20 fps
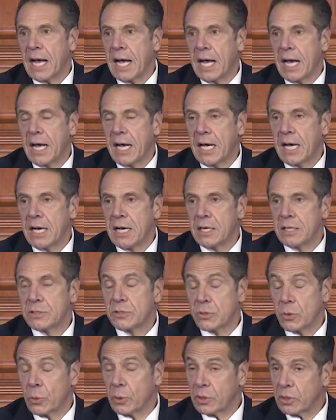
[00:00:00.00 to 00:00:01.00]
Uh,
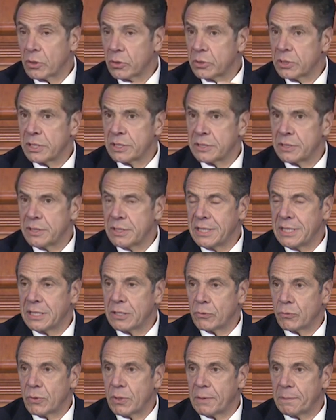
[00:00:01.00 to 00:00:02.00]
so we're going to need
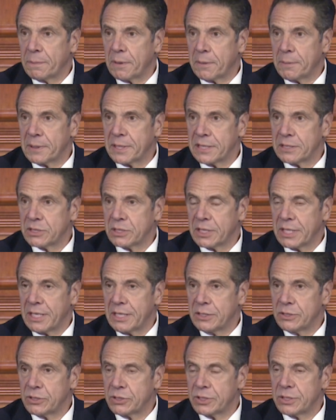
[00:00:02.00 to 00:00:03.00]
a real public
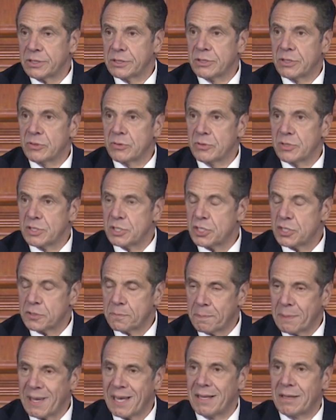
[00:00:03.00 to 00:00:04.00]
education to
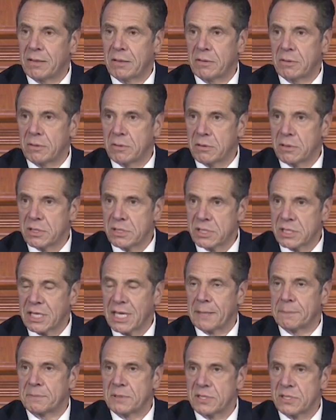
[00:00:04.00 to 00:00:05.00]
dispel the
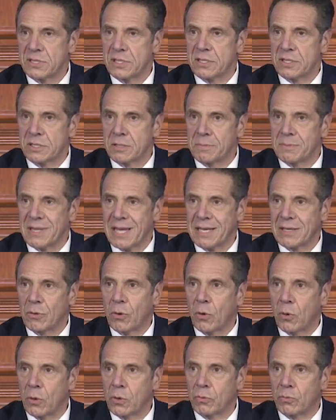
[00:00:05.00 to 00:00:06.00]
skepticism that
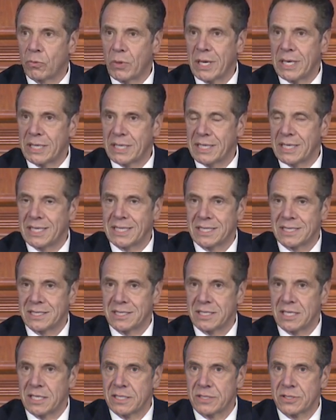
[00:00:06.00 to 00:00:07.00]
already
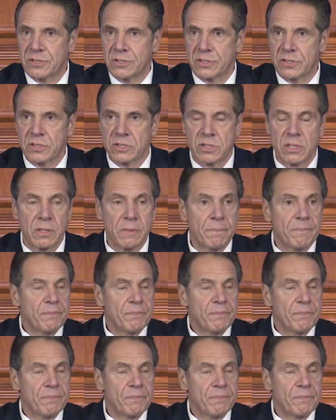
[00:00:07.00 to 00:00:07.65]
exists.